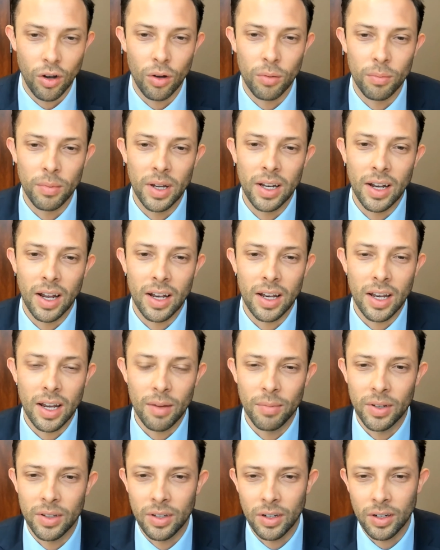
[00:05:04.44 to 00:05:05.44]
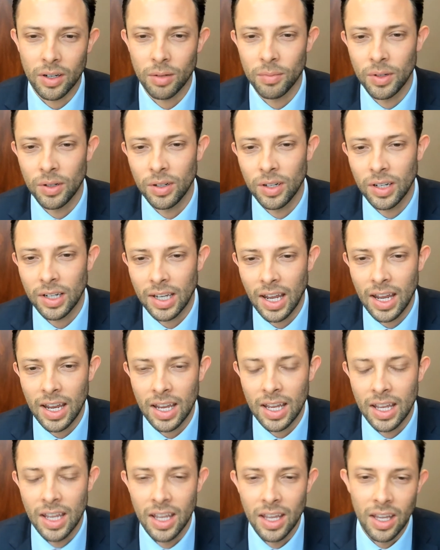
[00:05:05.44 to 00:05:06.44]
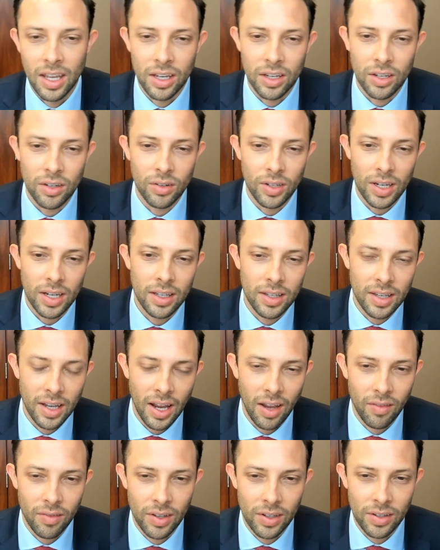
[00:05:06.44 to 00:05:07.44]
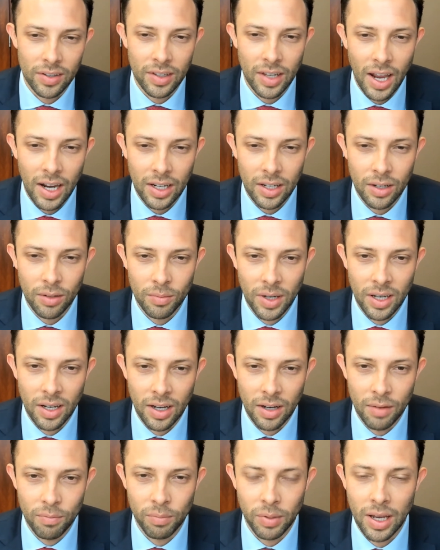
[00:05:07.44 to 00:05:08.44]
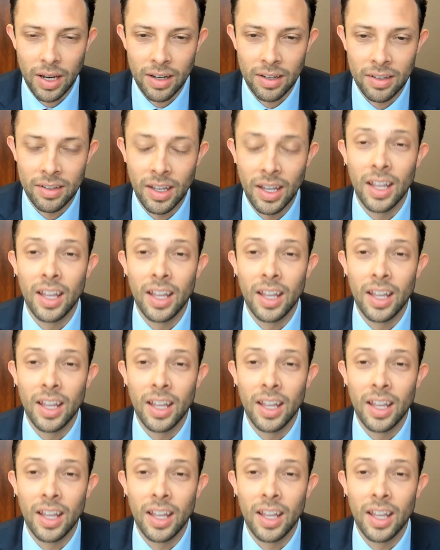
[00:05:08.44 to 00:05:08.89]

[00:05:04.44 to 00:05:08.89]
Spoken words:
and unable to communicate, you need to have this document in place.